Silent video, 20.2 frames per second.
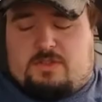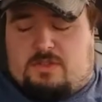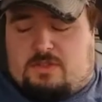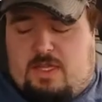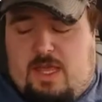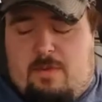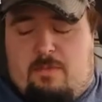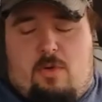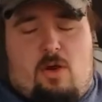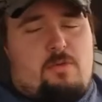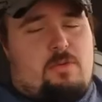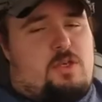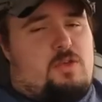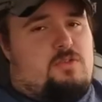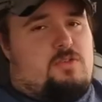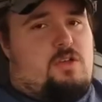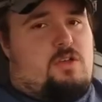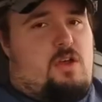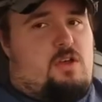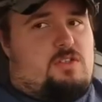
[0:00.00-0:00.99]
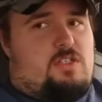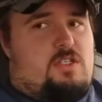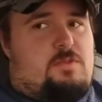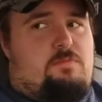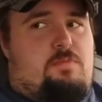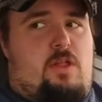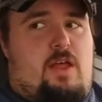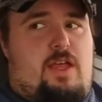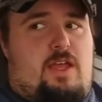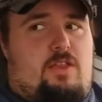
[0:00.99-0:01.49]
that barbecue sauce is
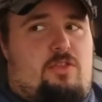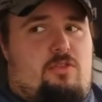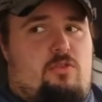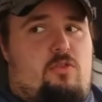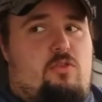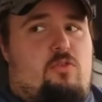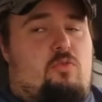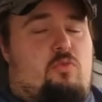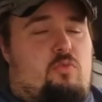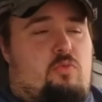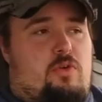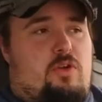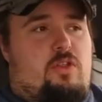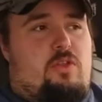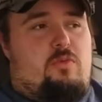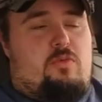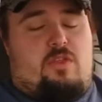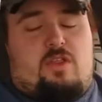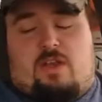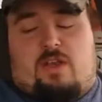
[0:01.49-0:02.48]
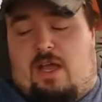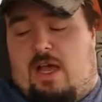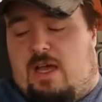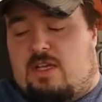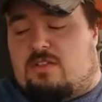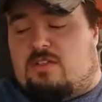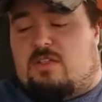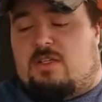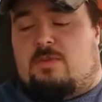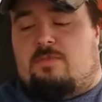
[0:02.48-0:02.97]
playing through really, really
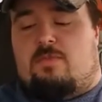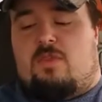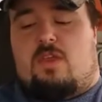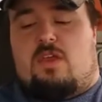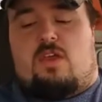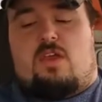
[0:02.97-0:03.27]
nicely.